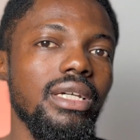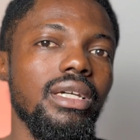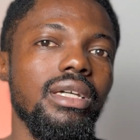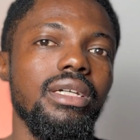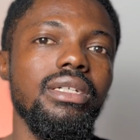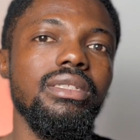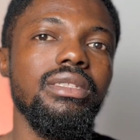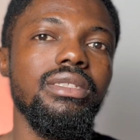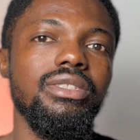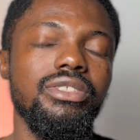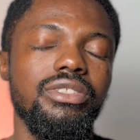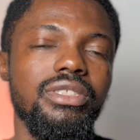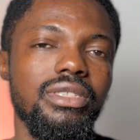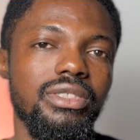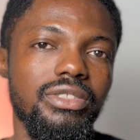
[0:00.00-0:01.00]
in this
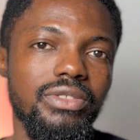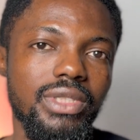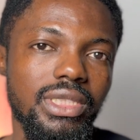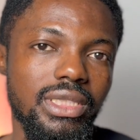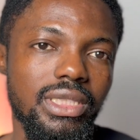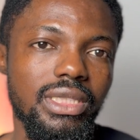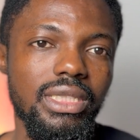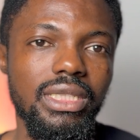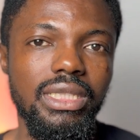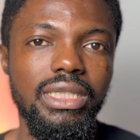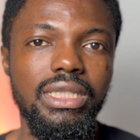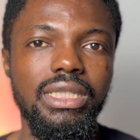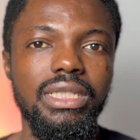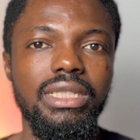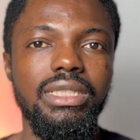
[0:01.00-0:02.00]
district,
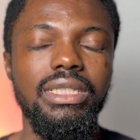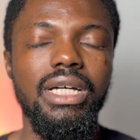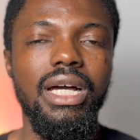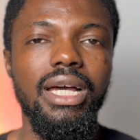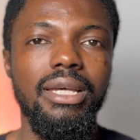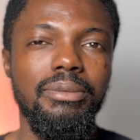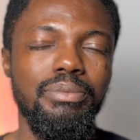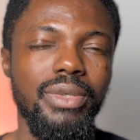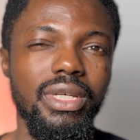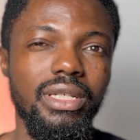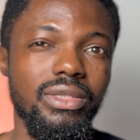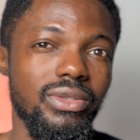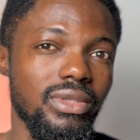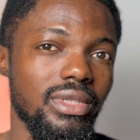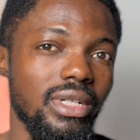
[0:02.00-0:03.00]
and I pay a
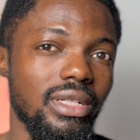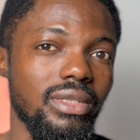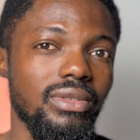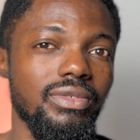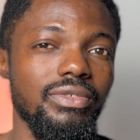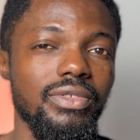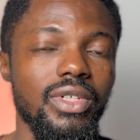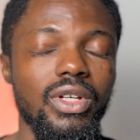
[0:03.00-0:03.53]
total of